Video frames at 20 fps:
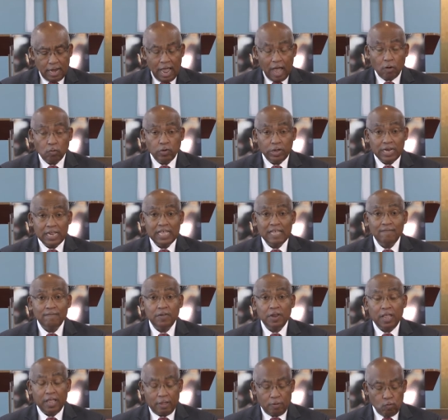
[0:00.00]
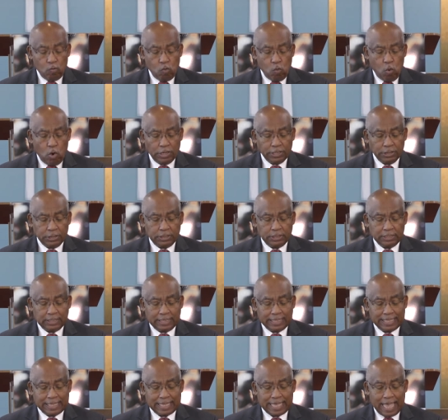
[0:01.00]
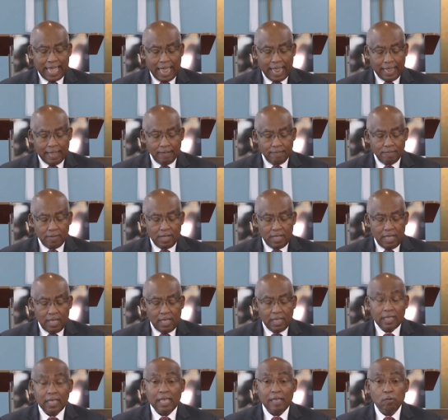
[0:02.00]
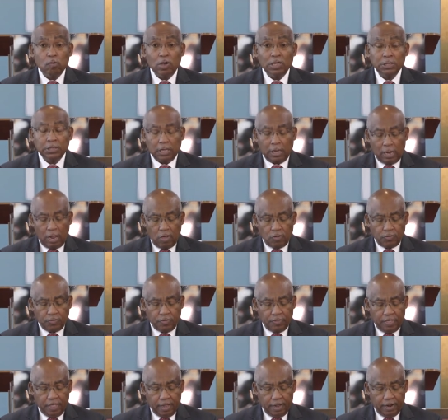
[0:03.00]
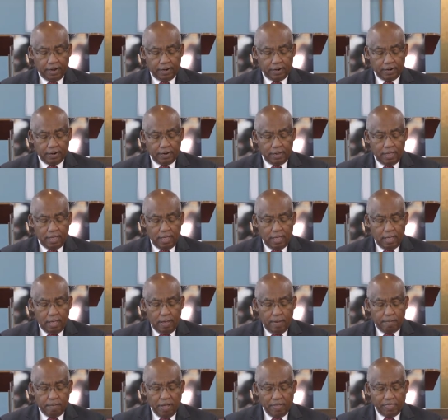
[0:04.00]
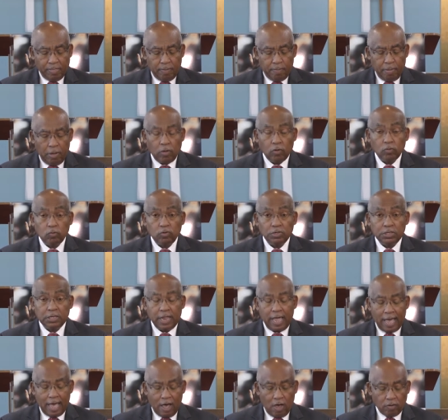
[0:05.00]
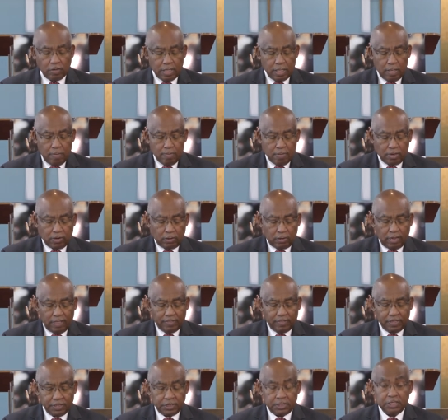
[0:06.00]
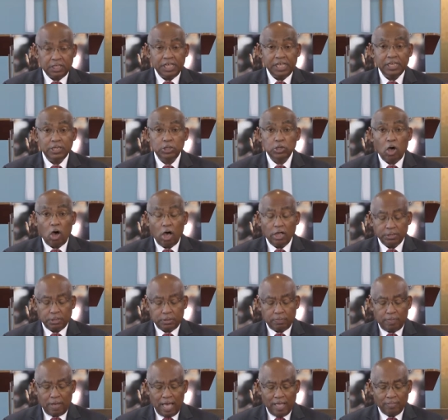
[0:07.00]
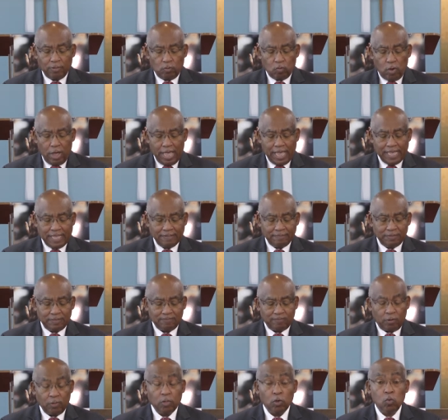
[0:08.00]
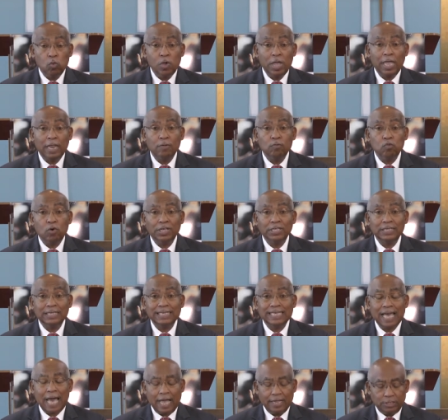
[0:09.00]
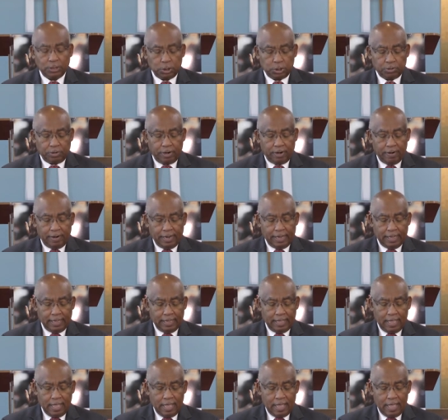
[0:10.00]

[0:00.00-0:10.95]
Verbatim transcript: Now when evening was came, he was alone there. But the boat was now in the middle of the sea, tossed by the waves, for the wind was contrary.